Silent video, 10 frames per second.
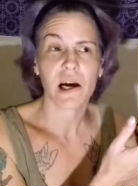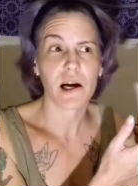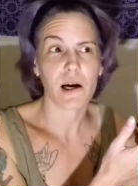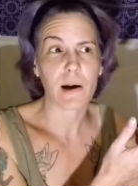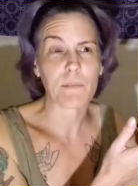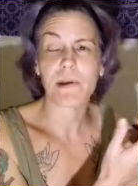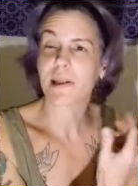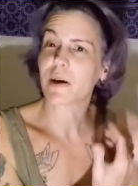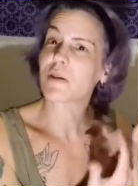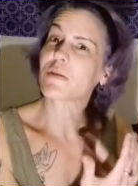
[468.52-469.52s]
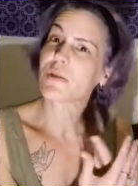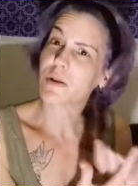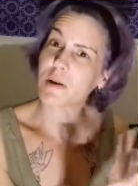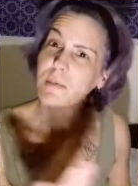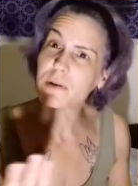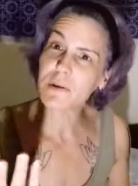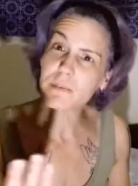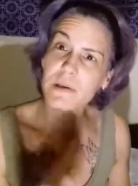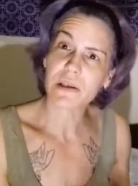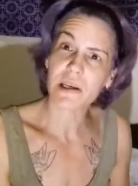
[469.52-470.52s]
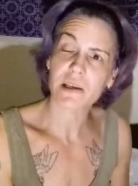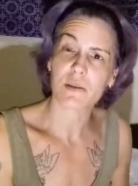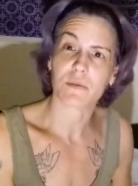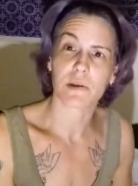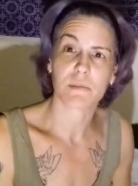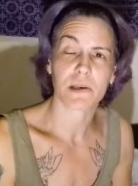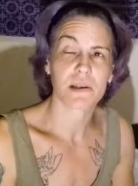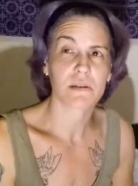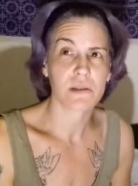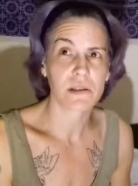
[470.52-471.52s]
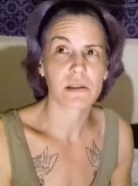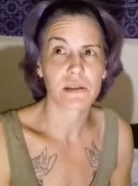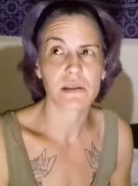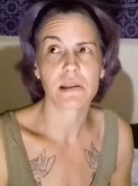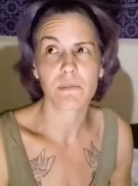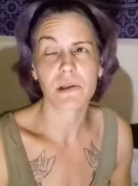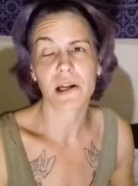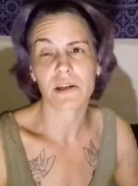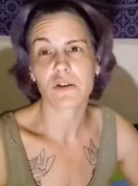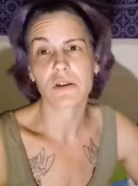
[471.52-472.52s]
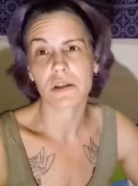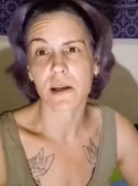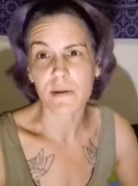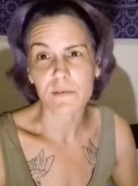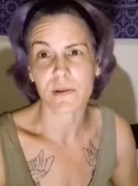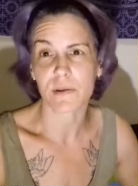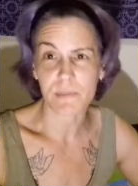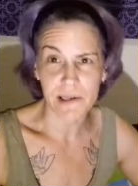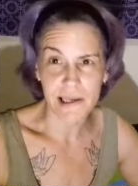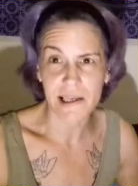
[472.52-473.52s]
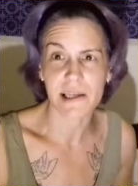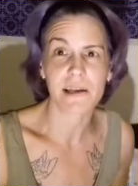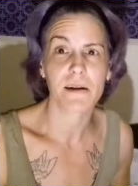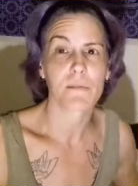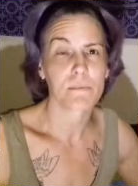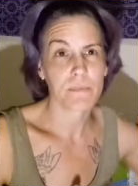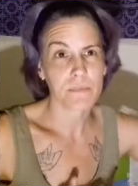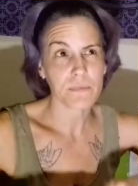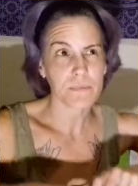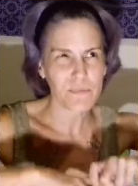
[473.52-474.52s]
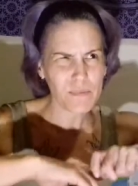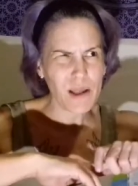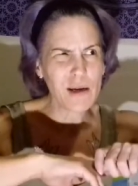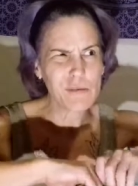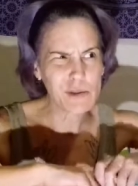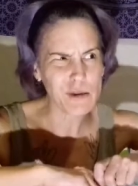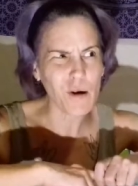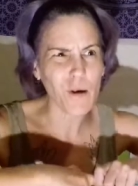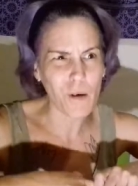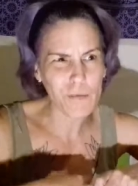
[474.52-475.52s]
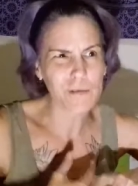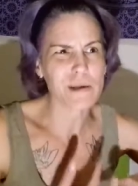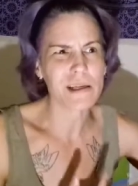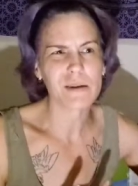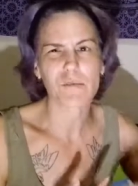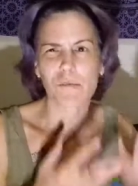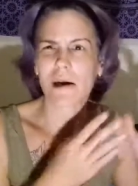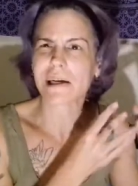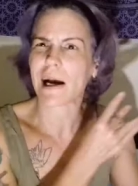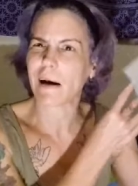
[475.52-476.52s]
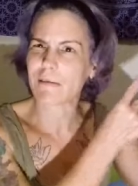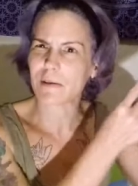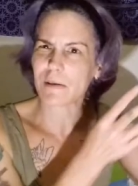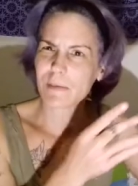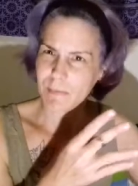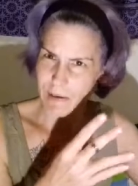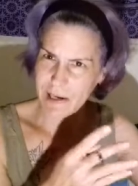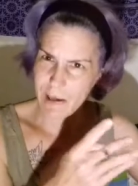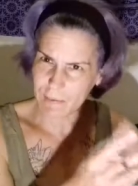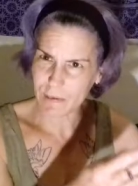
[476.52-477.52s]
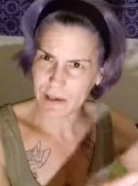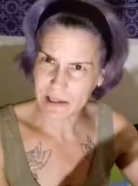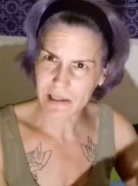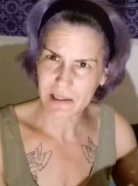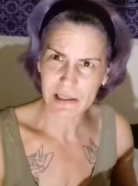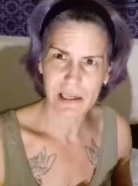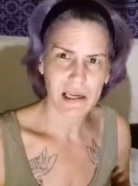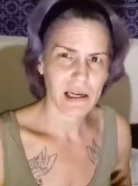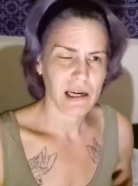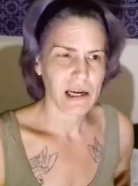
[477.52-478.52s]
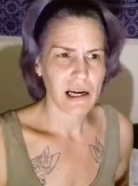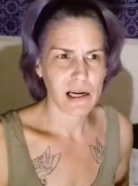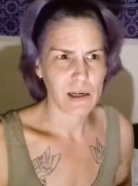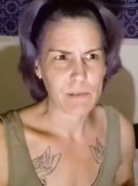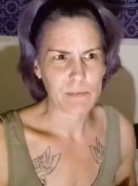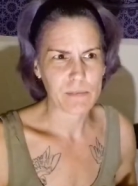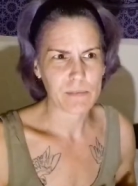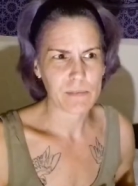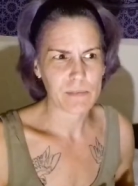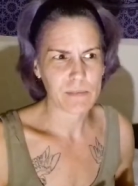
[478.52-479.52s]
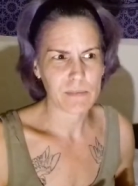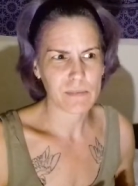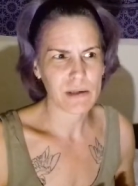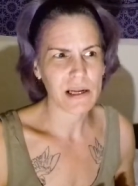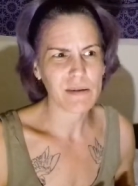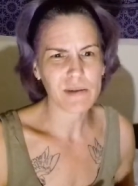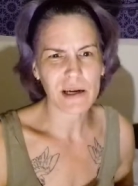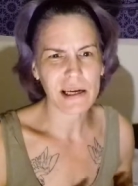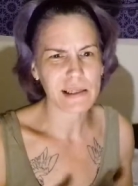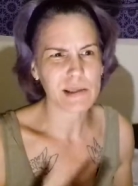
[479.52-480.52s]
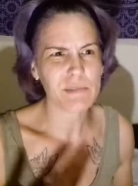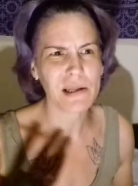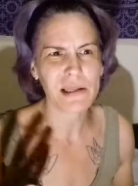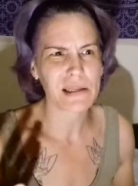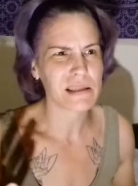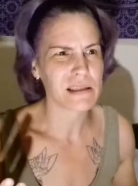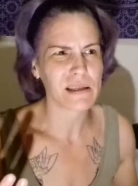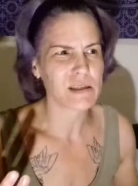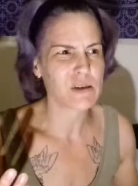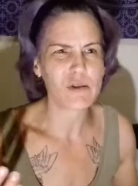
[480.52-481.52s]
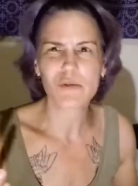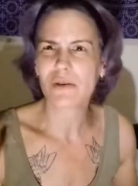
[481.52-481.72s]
And they also want to talk about rehabilitation with me, which is something I should have done from the beginning. I was offered it right after my operation, but after I had spent, like, 2